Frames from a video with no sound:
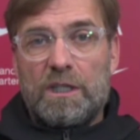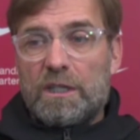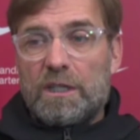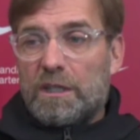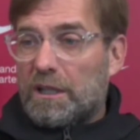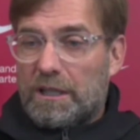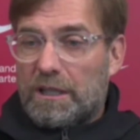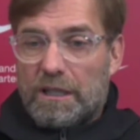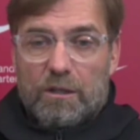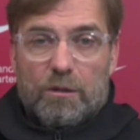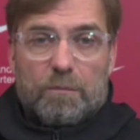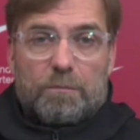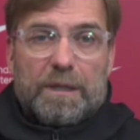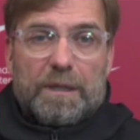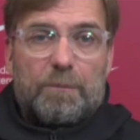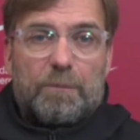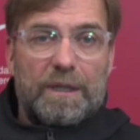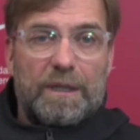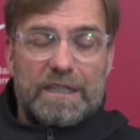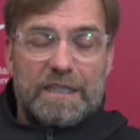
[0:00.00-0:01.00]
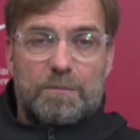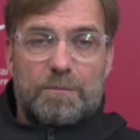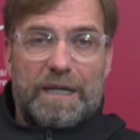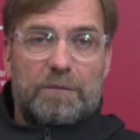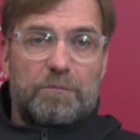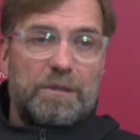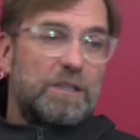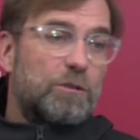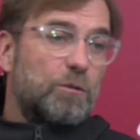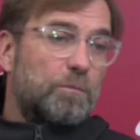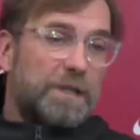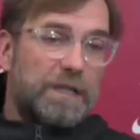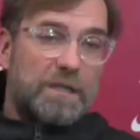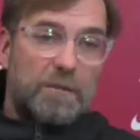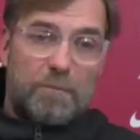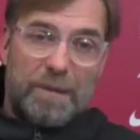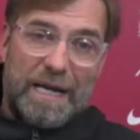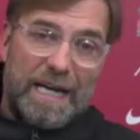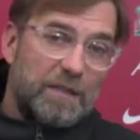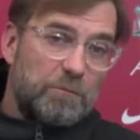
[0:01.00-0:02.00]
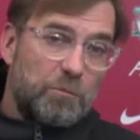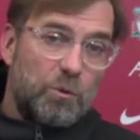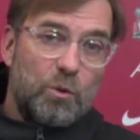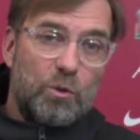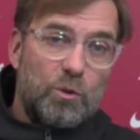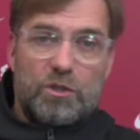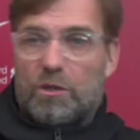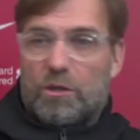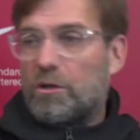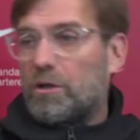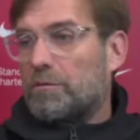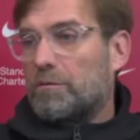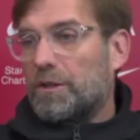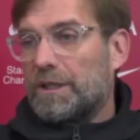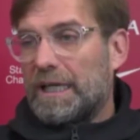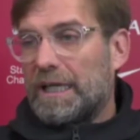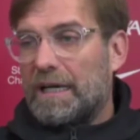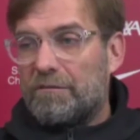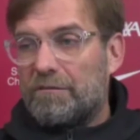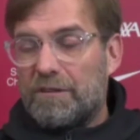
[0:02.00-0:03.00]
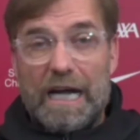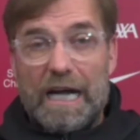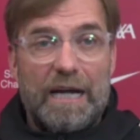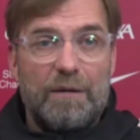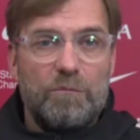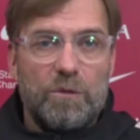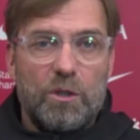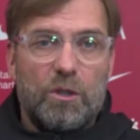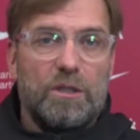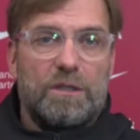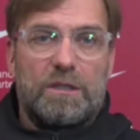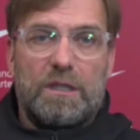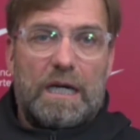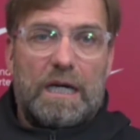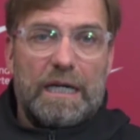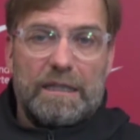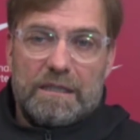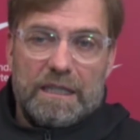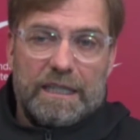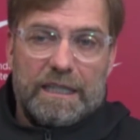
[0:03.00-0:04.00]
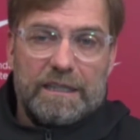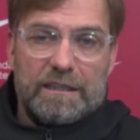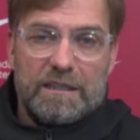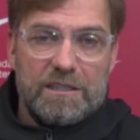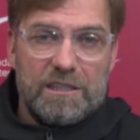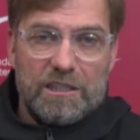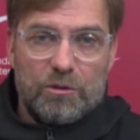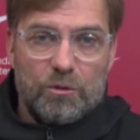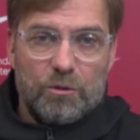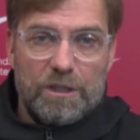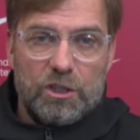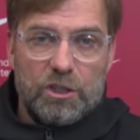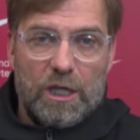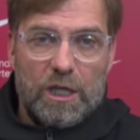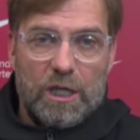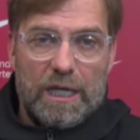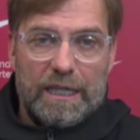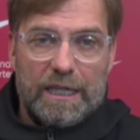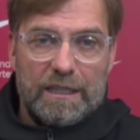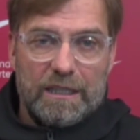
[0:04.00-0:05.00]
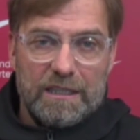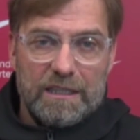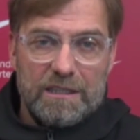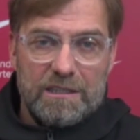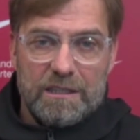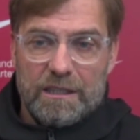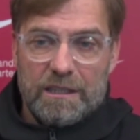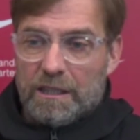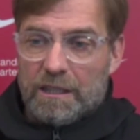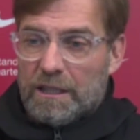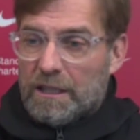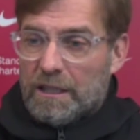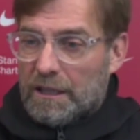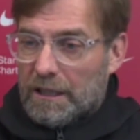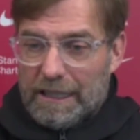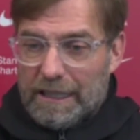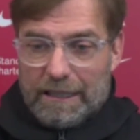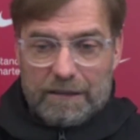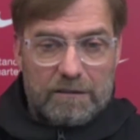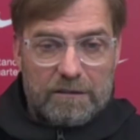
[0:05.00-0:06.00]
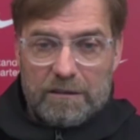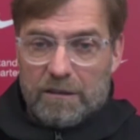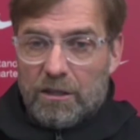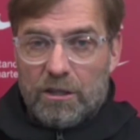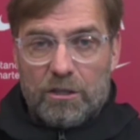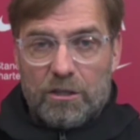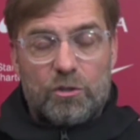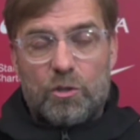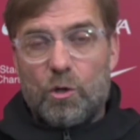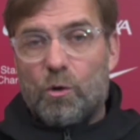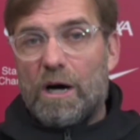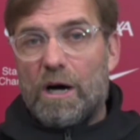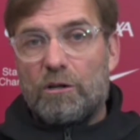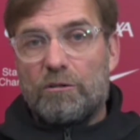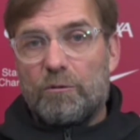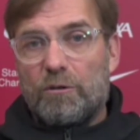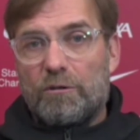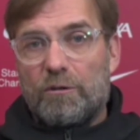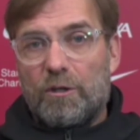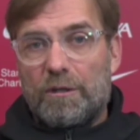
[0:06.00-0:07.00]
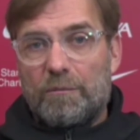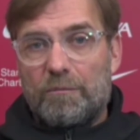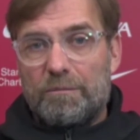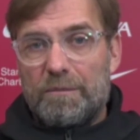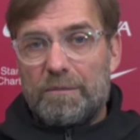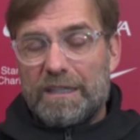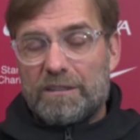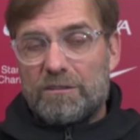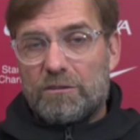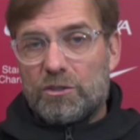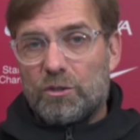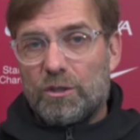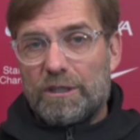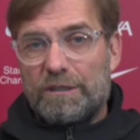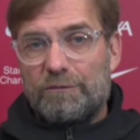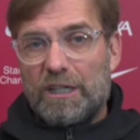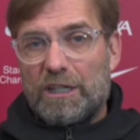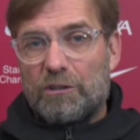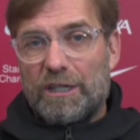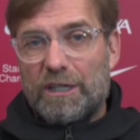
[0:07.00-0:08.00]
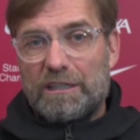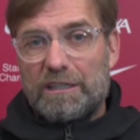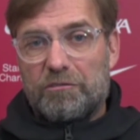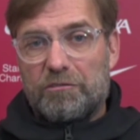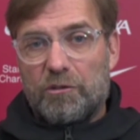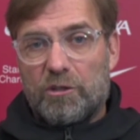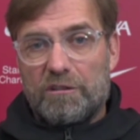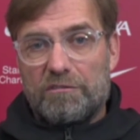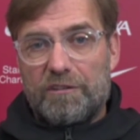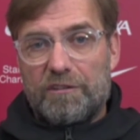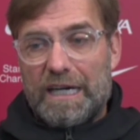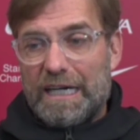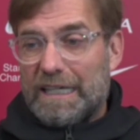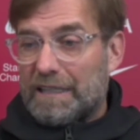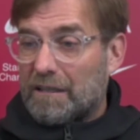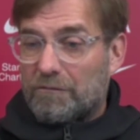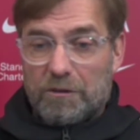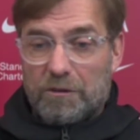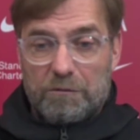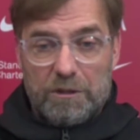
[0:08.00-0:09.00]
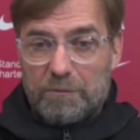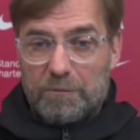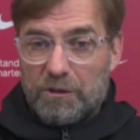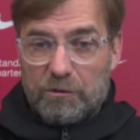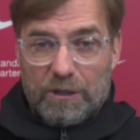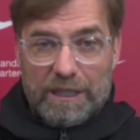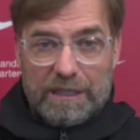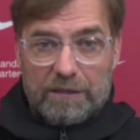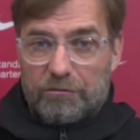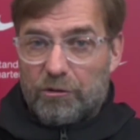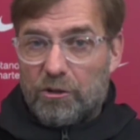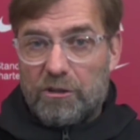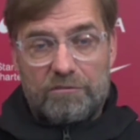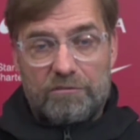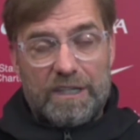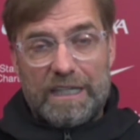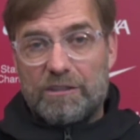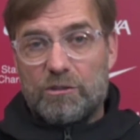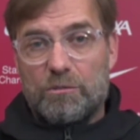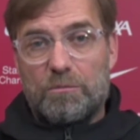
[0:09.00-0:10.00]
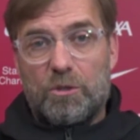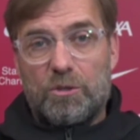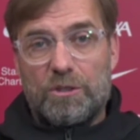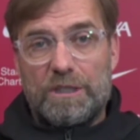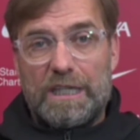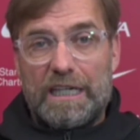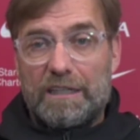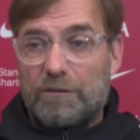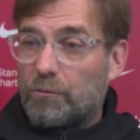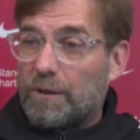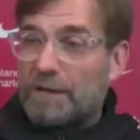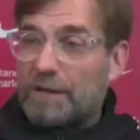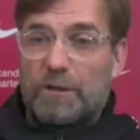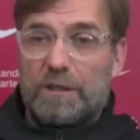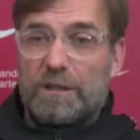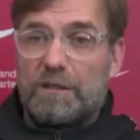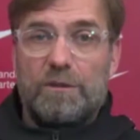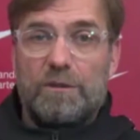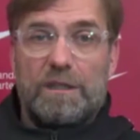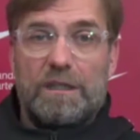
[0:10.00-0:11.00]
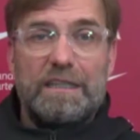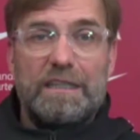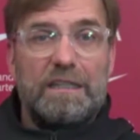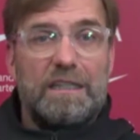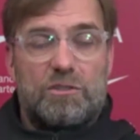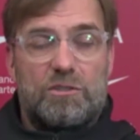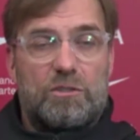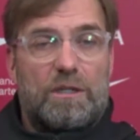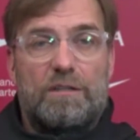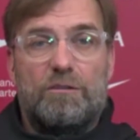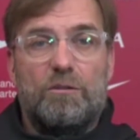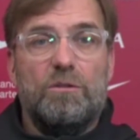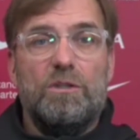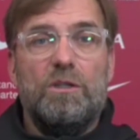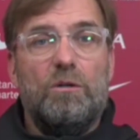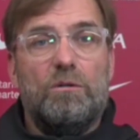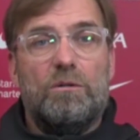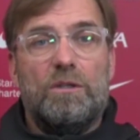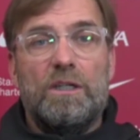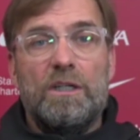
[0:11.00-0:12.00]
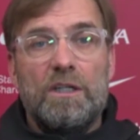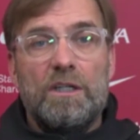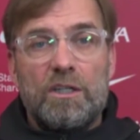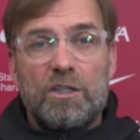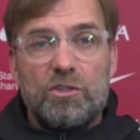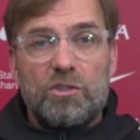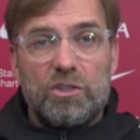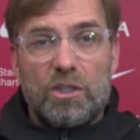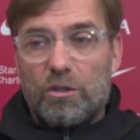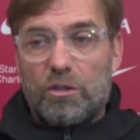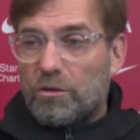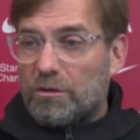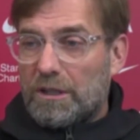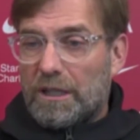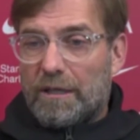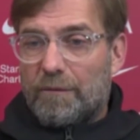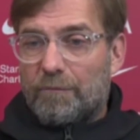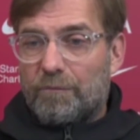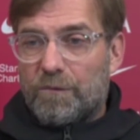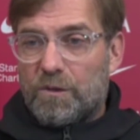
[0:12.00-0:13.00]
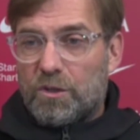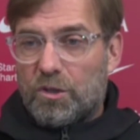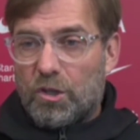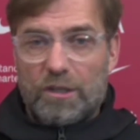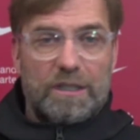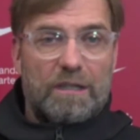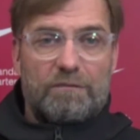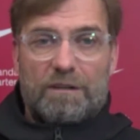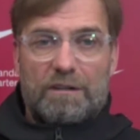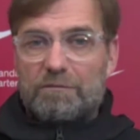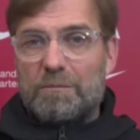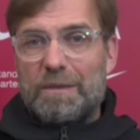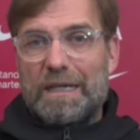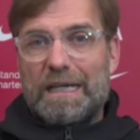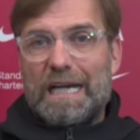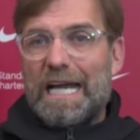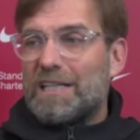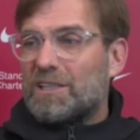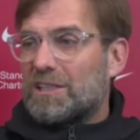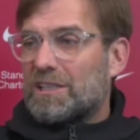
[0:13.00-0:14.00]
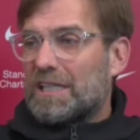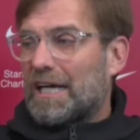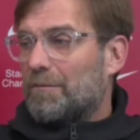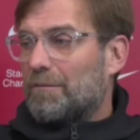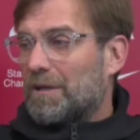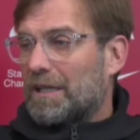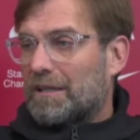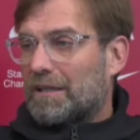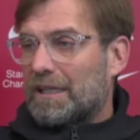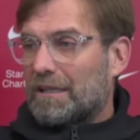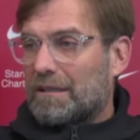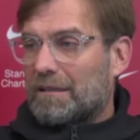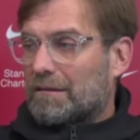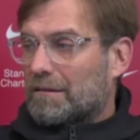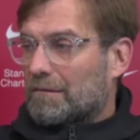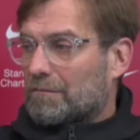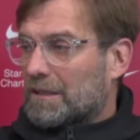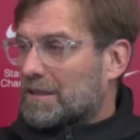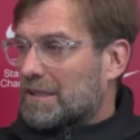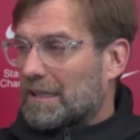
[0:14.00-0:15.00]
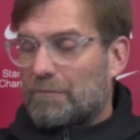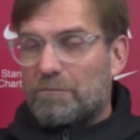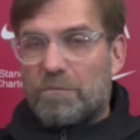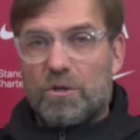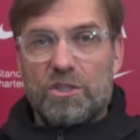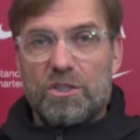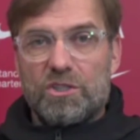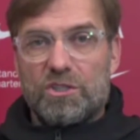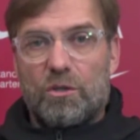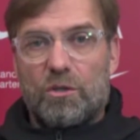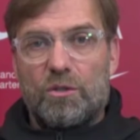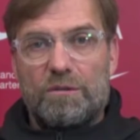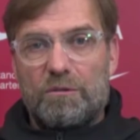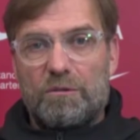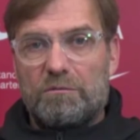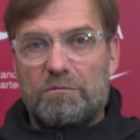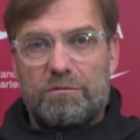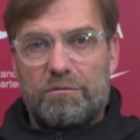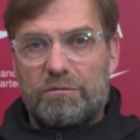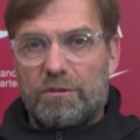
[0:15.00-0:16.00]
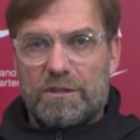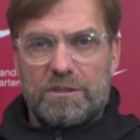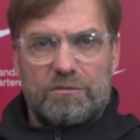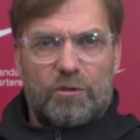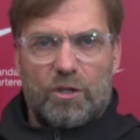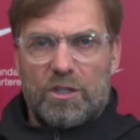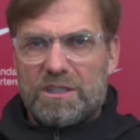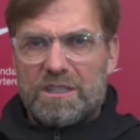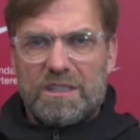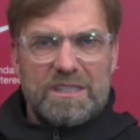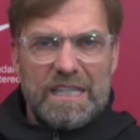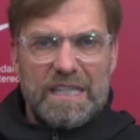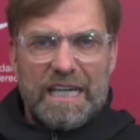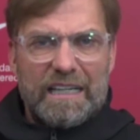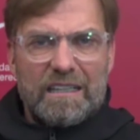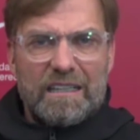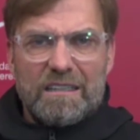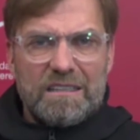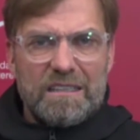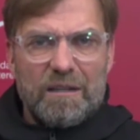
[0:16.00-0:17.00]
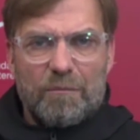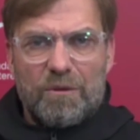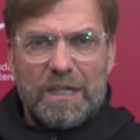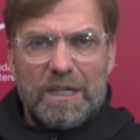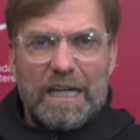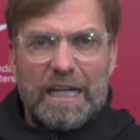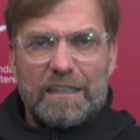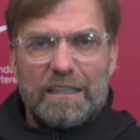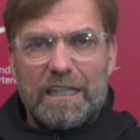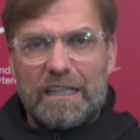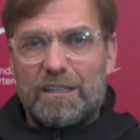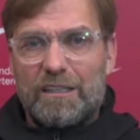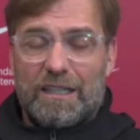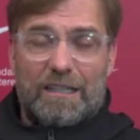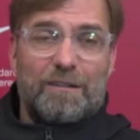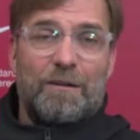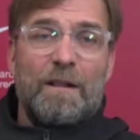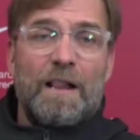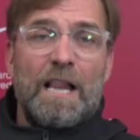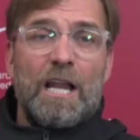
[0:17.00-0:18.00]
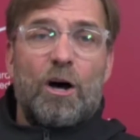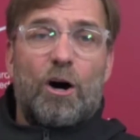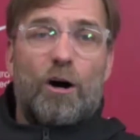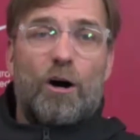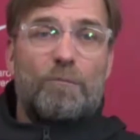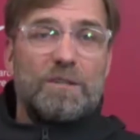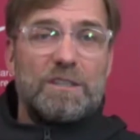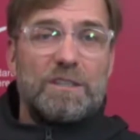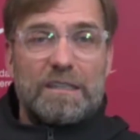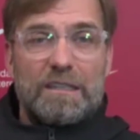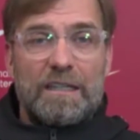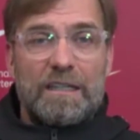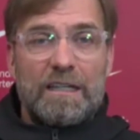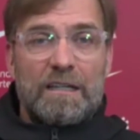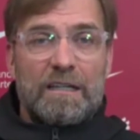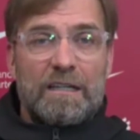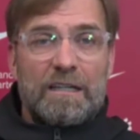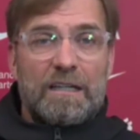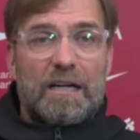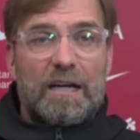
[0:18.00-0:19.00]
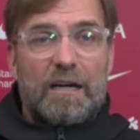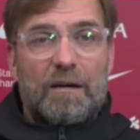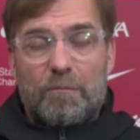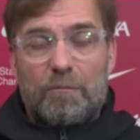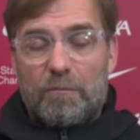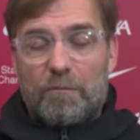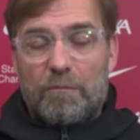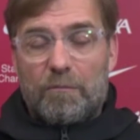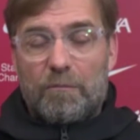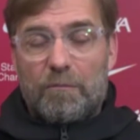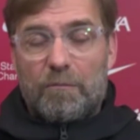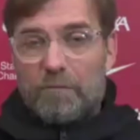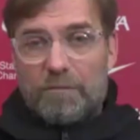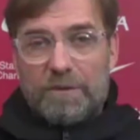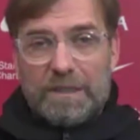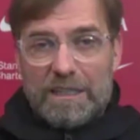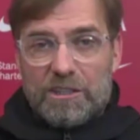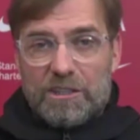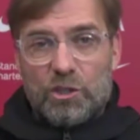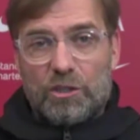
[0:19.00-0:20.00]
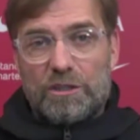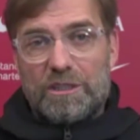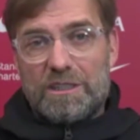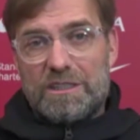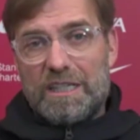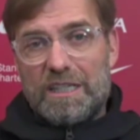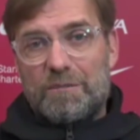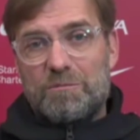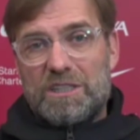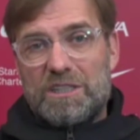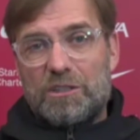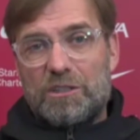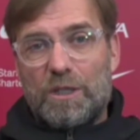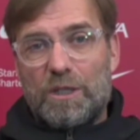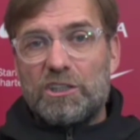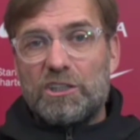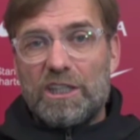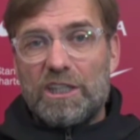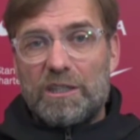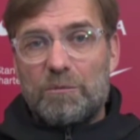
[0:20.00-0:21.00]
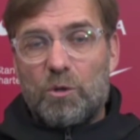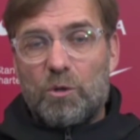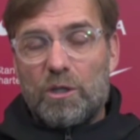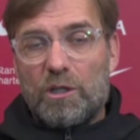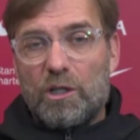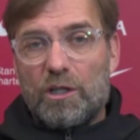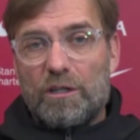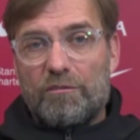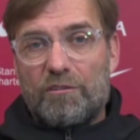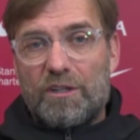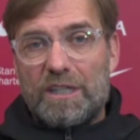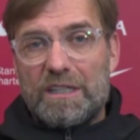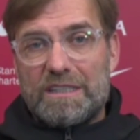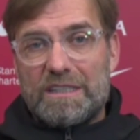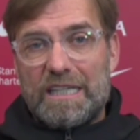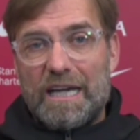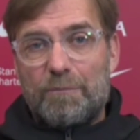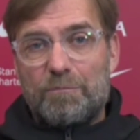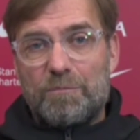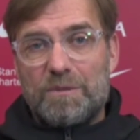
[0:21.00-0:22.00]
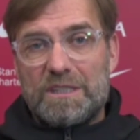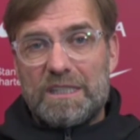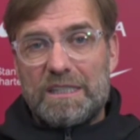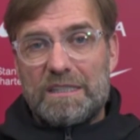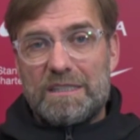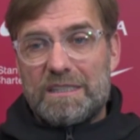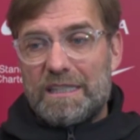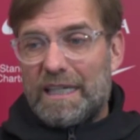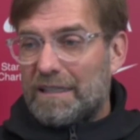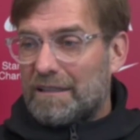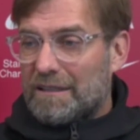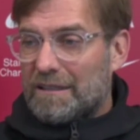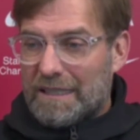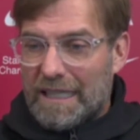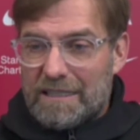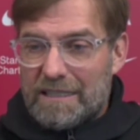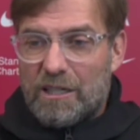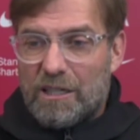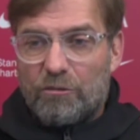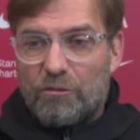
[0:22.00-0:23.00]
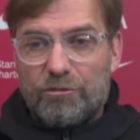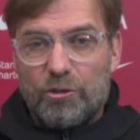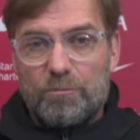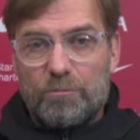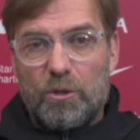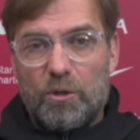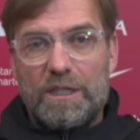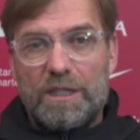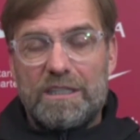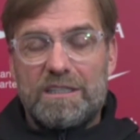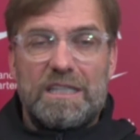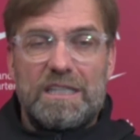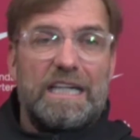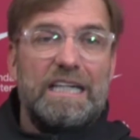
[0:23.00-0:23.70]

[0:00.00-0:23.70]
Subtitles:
And I know people expect me to be in a bad mood or whatever. I'm not. I take the situation like it is and go out and make sure that we are ready for a fight. And we will be ready for a fight tomorrow night. What it will lead us to, I don't know. So Tottenham, when we met last time, I think in December or so, it was first and second, something like that. Obviously, that's not the same situation anymore. A lot of things happened since then. That's how football is.